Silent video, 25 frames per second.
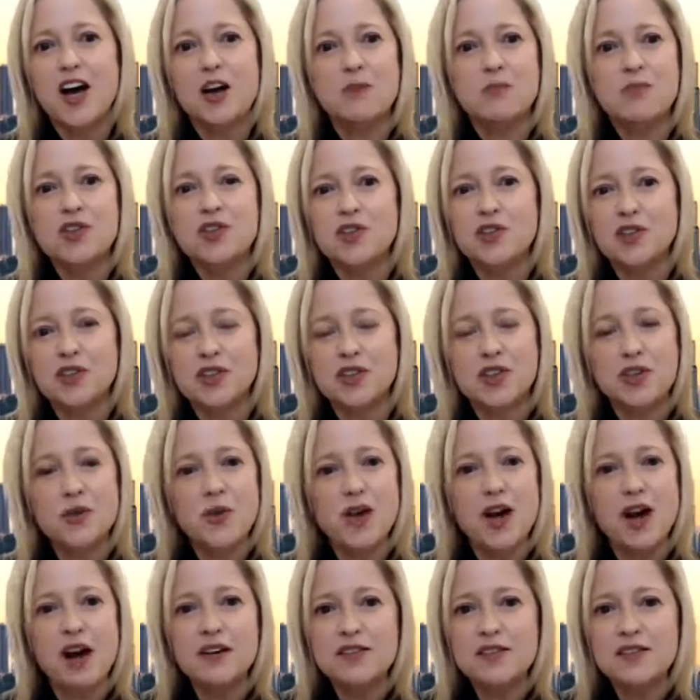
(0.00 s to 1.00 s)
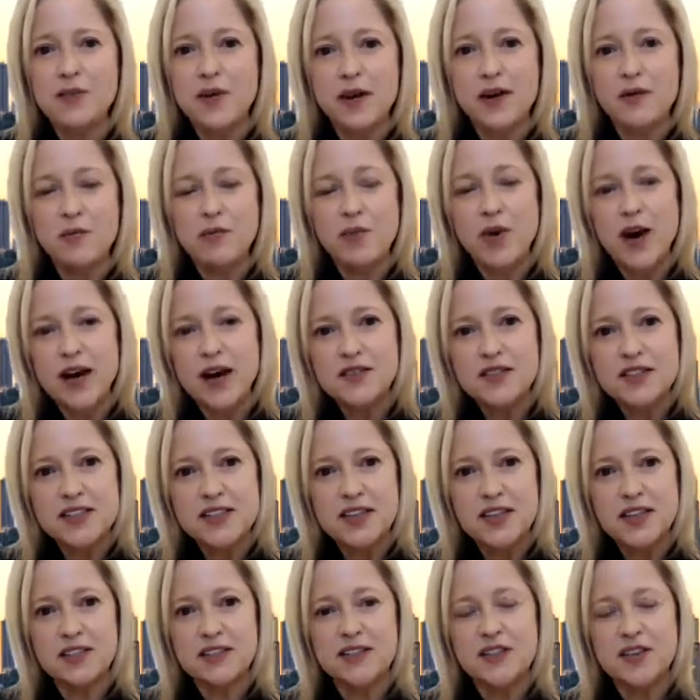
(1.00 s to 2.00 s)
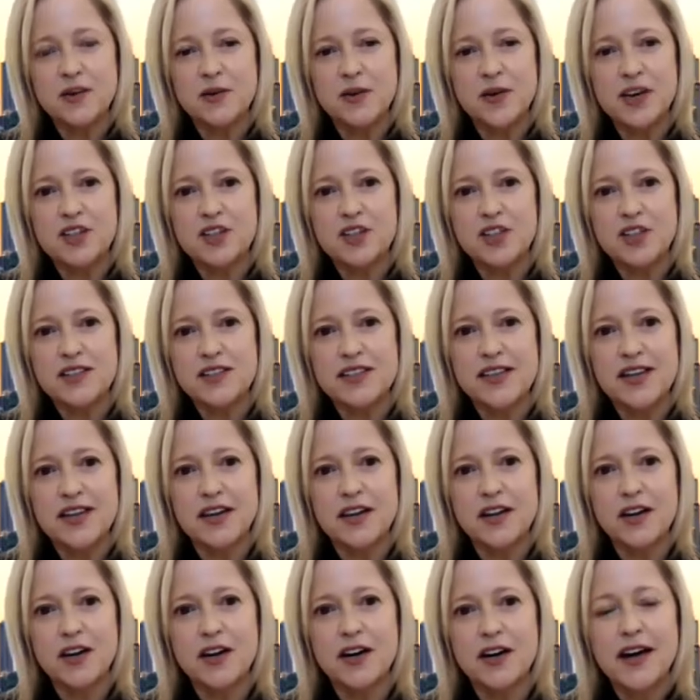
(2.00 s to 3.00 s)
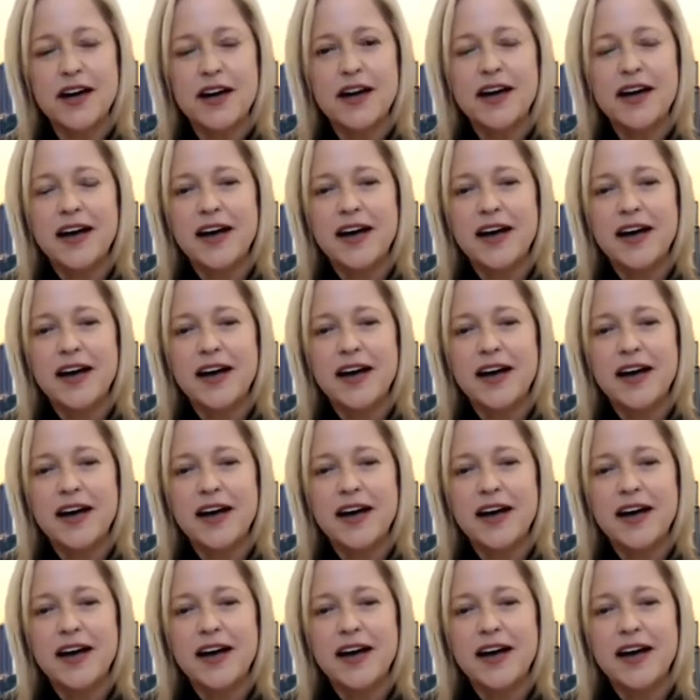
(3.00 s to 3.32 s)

Certainly, we also have privacy considerations here.